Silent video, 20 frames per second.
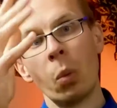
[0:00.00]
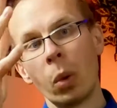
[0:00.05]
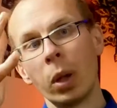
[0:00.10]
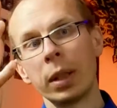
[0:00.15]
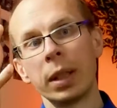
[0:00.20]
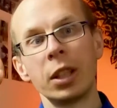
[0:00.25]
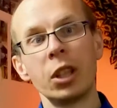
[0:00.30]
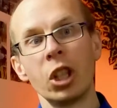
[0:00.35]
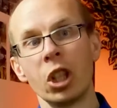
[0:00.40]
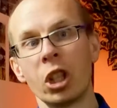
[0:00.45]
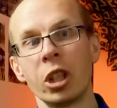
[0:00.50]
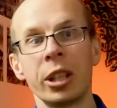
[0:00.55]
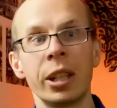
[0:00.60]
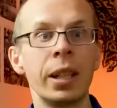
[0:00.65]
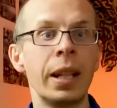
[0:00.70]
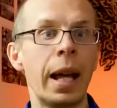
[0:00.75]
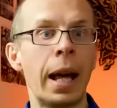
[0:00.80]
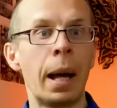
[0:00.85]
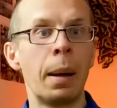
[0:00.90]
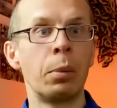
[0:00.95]
one
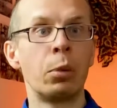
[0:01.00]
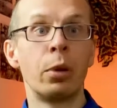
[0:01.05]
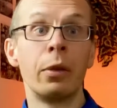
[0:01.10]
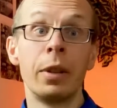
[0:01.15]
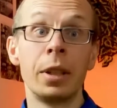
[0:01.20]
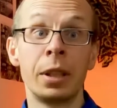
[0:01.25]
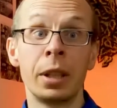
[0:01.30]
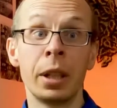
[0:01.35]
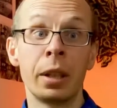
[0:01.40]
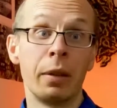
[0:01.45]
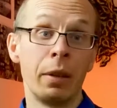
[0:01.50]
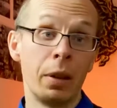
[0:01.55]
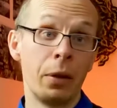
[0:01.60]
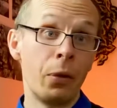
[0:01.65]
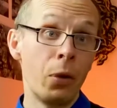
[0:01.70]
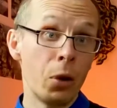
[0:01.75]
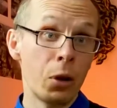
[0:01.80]
additional app to the server.